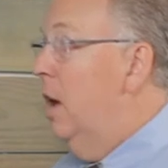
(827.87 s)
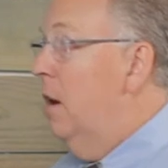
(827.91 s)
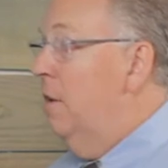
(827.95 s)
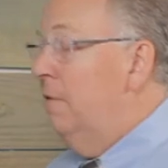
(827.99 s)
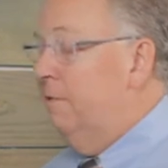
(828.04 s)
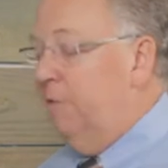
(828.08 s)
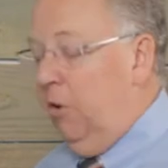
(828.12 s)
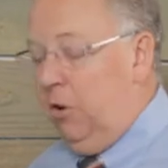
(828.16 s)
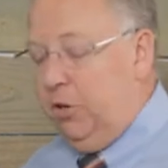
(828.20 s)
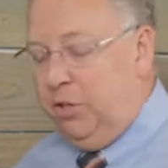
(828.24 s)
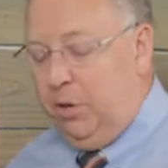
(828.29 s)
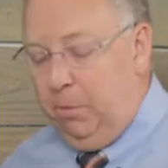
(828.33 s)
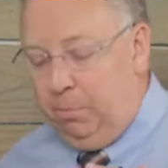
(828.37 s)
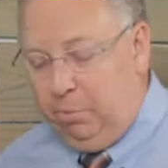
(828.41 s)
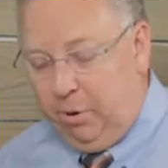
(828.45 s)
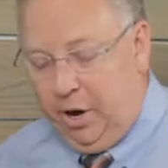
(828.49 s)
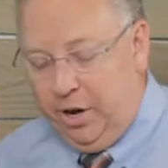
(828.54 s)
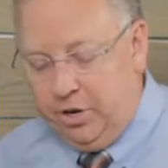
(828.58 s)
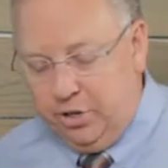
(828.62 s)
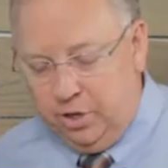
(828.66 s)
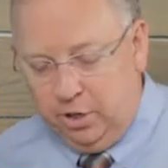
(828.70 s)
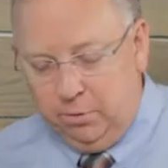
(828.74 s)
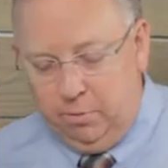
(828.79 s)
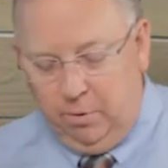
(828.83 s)
First
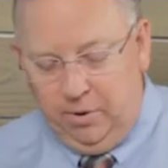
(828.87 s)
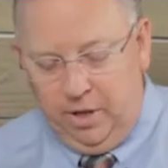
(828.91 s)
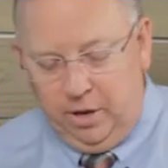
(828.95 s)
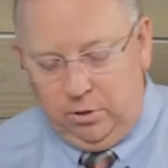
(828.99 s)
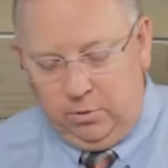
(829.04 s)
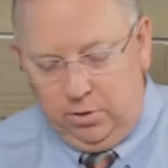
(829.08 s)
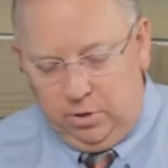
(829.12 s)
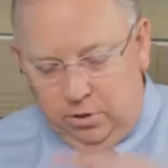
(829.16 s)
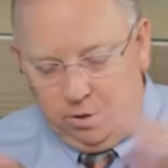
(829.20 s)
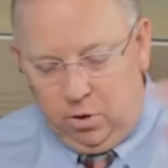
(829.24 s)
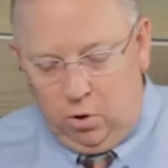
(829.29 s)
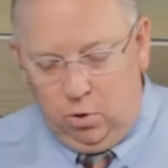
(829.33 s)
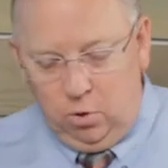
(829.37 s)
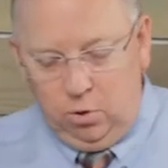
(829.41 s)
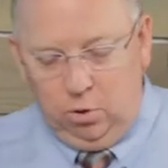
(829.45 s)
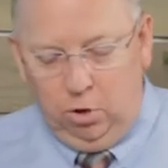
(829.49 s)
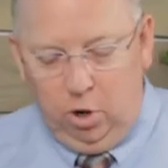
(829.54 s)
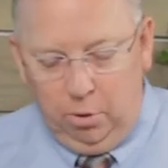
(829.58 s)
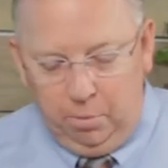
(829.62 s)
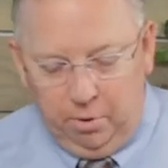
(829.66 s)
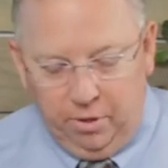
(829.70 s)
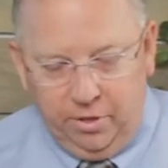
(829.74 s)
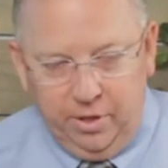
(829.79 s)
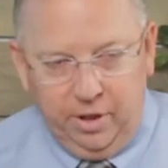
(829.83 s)
impressions, remember that's what this whole
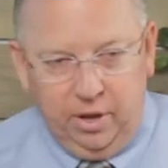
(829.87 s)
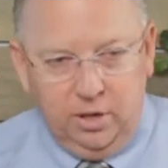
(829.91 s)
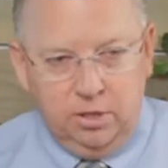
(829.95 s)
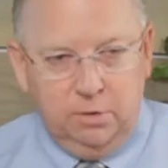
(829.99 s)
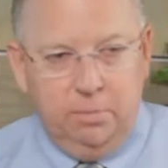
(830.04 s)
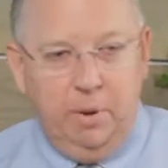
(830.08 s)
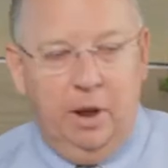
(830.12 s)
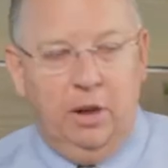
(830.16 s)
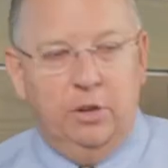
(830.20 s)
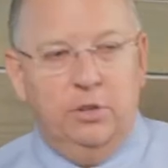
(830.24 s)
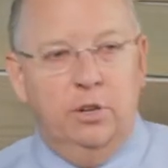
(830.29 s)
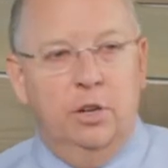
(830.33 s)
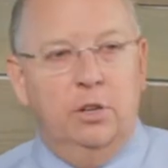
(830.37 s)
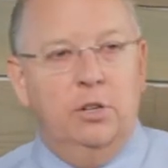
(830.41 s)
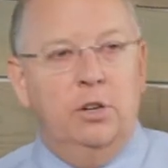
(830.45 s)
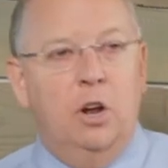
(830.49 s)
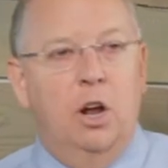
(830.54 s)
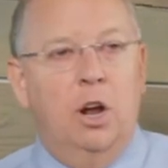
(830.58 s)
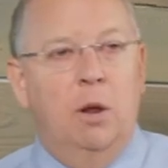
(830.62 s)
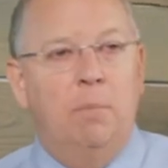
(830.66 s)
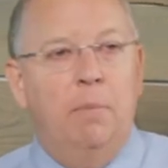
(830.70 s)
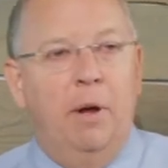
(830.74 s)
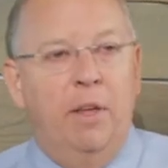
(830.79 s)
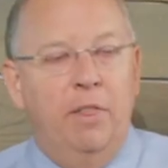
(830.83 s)
global thing is about. So let's
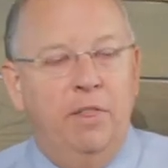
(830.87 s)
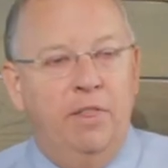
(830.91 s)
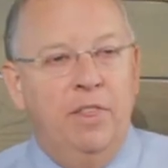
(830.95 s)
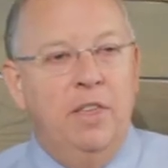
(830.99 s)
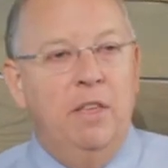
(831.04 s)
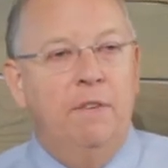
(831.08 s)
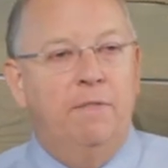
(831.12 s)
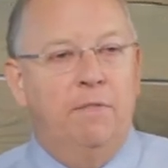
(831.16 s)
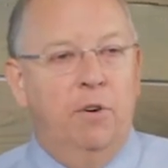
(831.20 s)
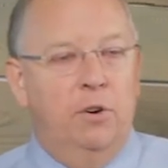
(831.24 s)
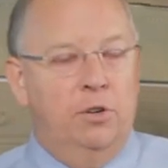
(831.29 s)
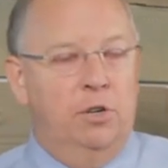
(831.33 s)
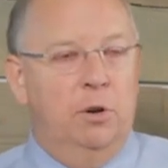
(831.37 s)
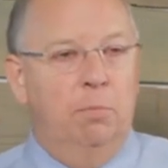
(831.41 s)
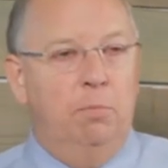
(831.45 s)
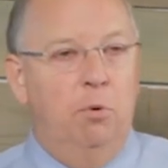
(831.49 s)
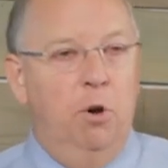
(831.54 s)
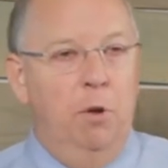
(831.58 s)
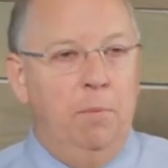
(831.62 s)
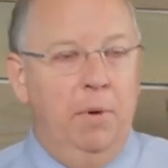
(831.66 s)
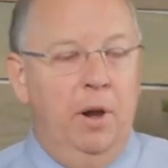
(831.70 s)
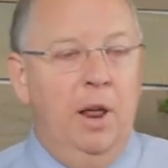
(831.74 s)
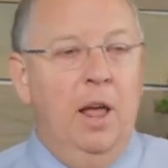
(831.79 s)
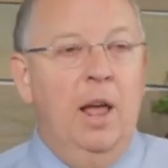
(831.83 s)
talk about the first
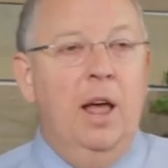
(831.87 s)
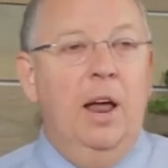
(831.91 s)
appointment.